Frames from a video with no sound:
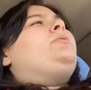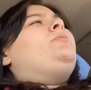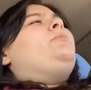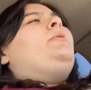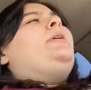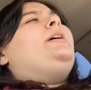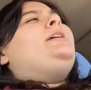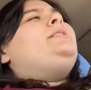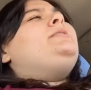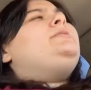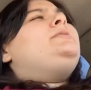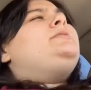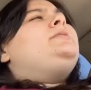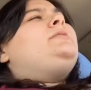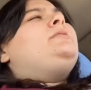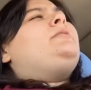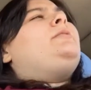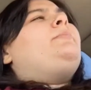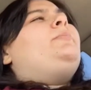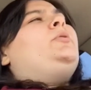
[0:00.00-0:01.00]
ways,
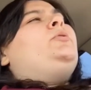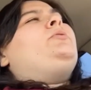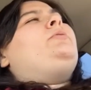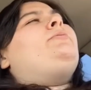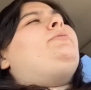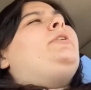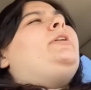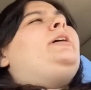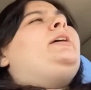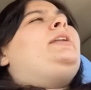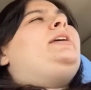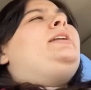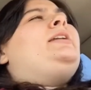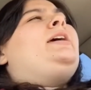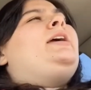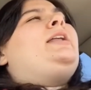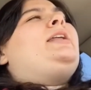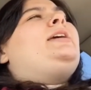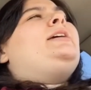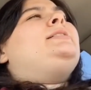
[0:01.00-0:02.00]
both Friday
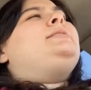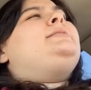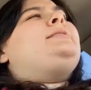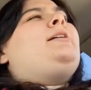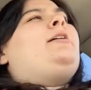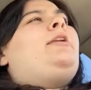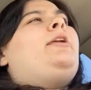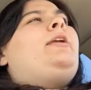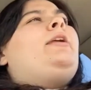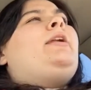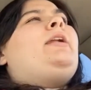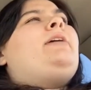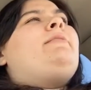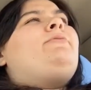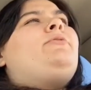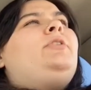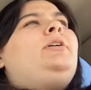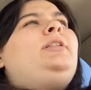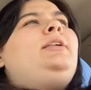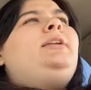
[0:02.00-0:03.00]
night and Saturday night
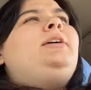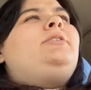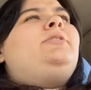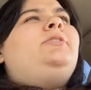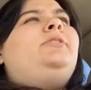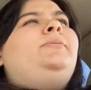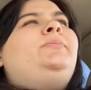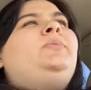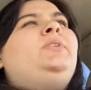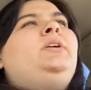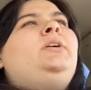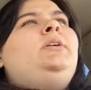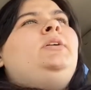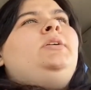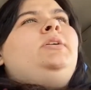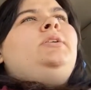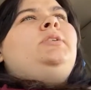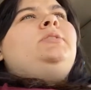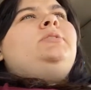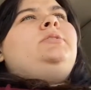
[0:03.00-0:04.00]
for clinical.
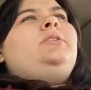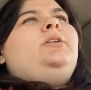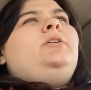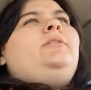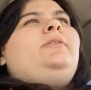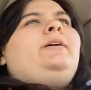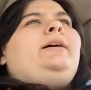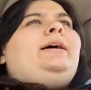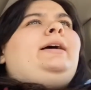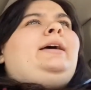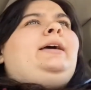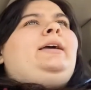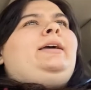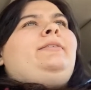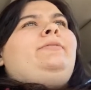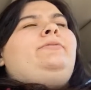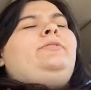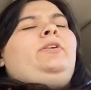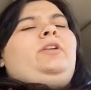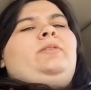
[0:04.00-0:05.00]
So I
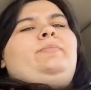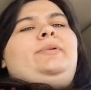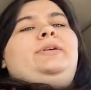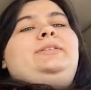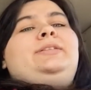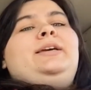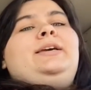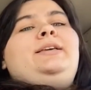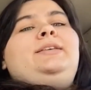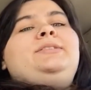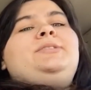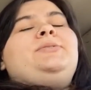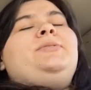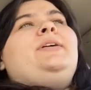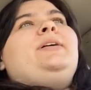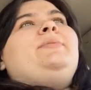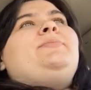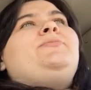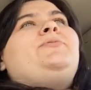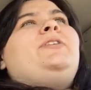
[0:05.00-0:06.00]
filled up my tank, so
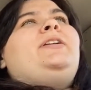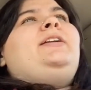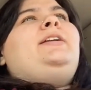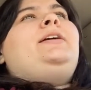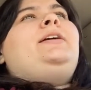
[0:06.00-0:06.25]
I'm ready to